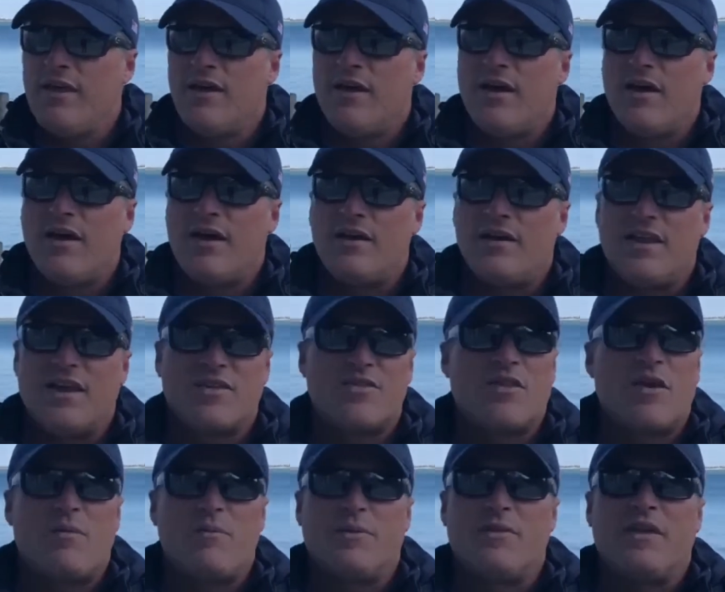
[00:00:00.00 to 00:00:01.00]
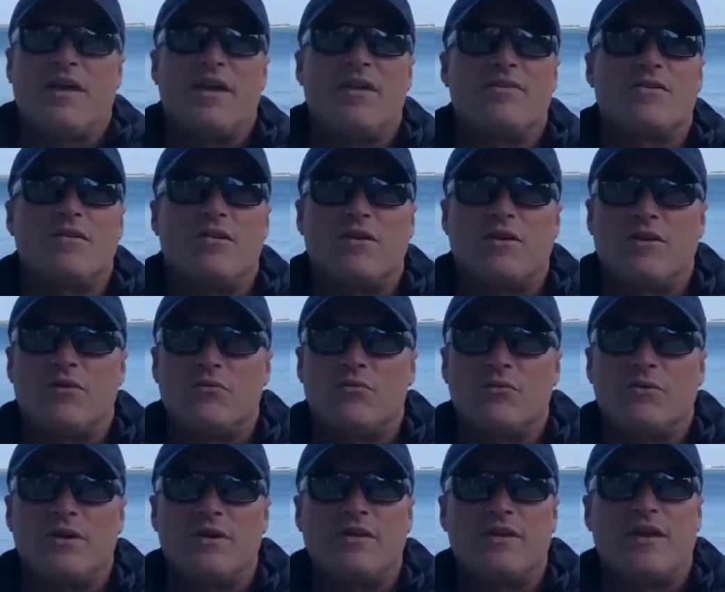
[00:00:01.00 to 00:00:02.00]
Uh, next couple days are looking
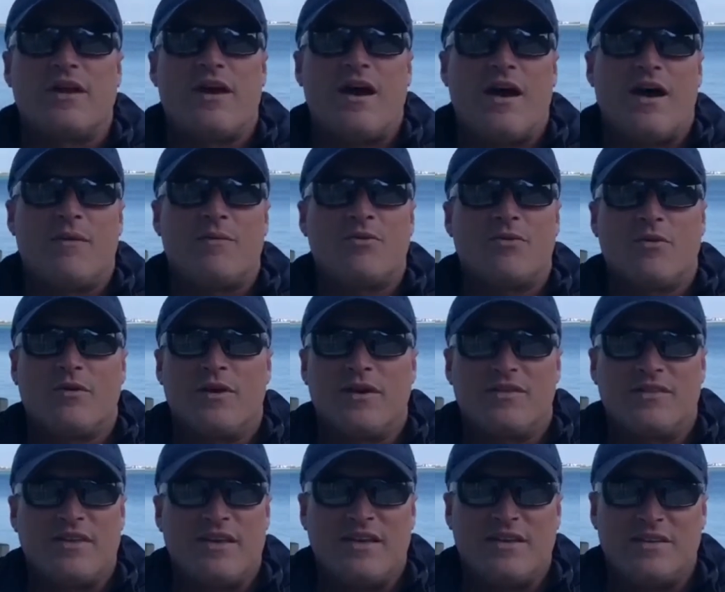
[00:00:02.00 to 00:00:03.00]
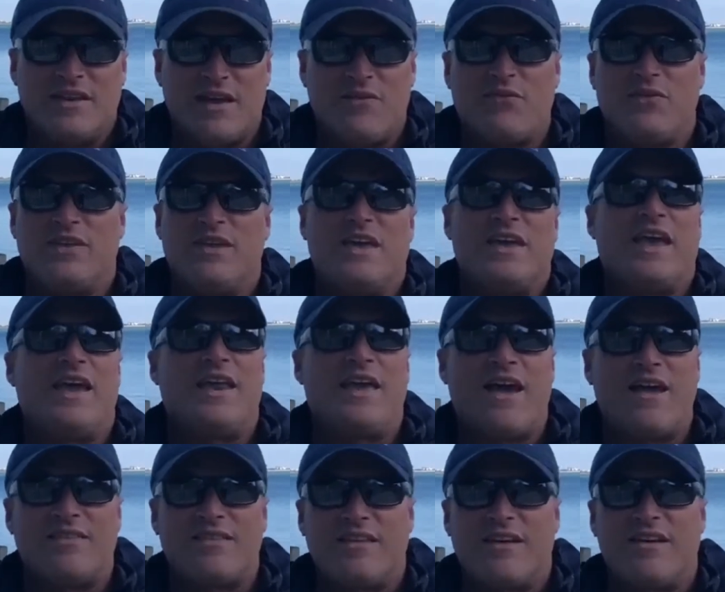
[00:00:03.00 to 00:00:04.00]
really calm, so I'd say definitely get
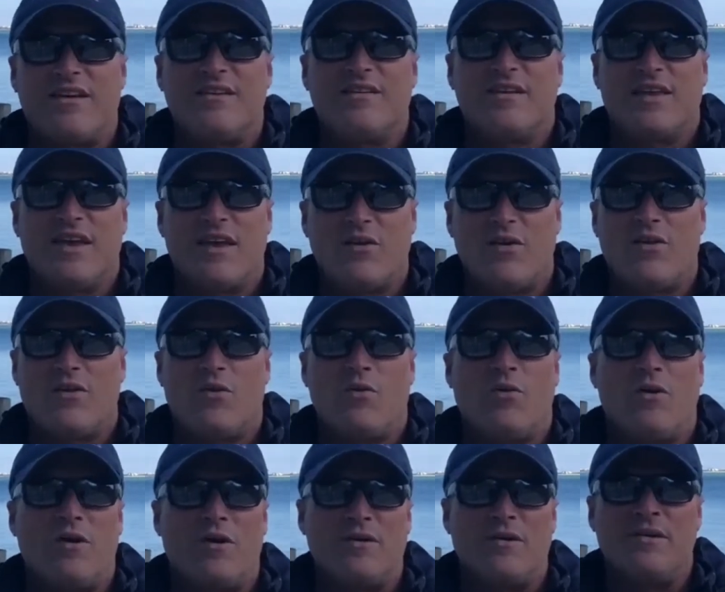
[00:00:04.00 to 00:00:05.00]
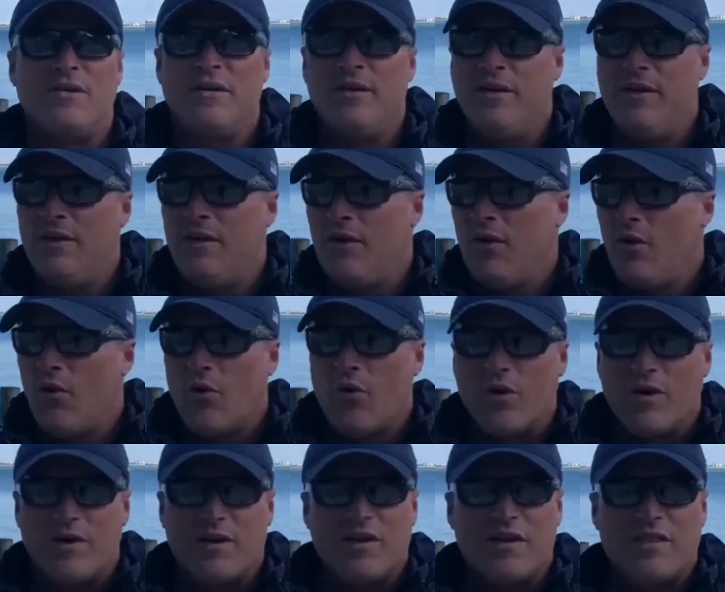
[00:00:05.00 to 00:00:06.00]
out there, get on the water,
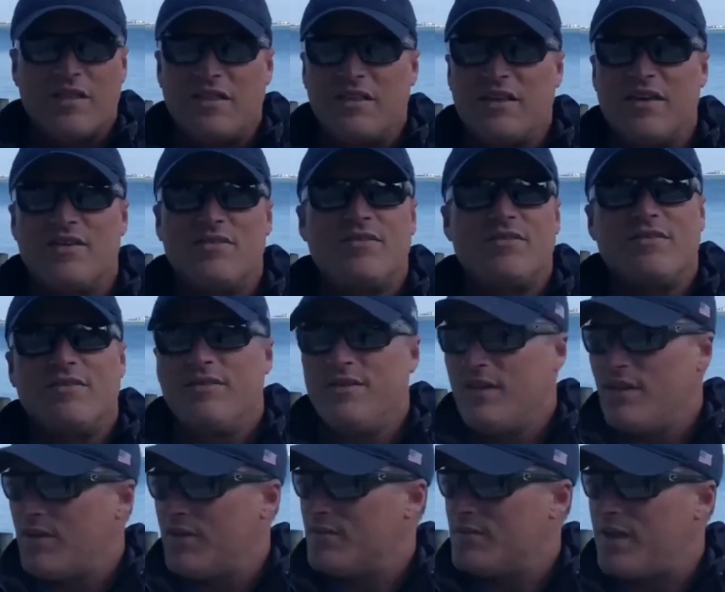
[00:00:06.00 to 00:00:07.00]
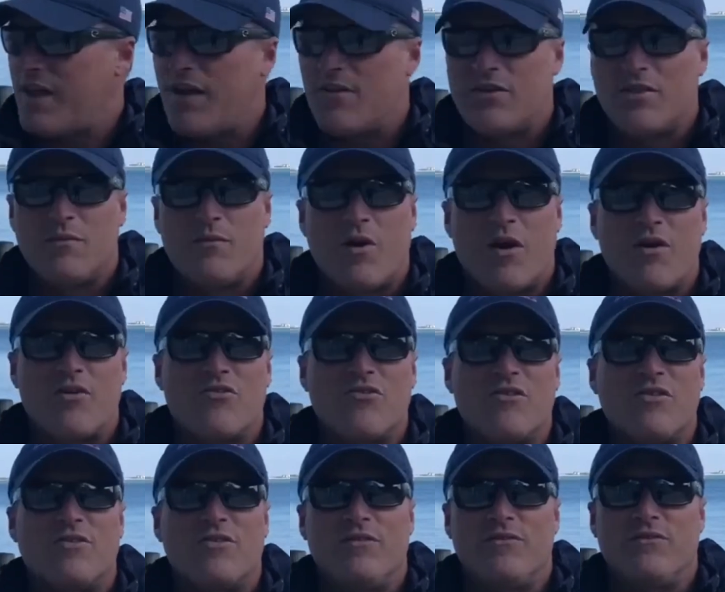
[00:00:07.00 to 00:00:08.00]
or at least, you know, down to the
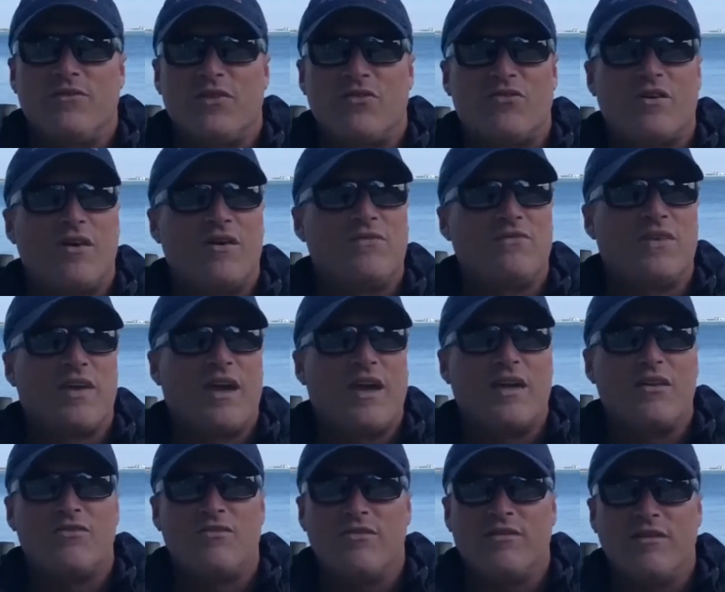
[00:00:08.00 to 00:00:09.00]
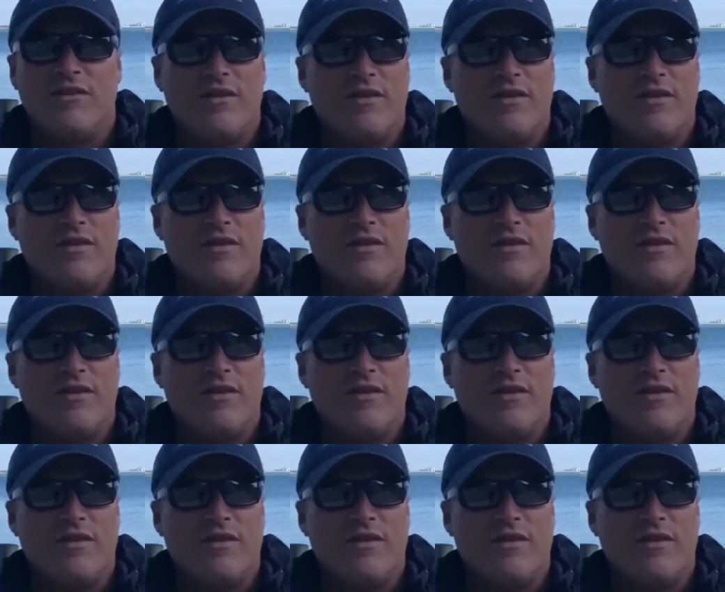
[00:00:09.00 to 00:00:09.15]
marshes, you can fish off the edge.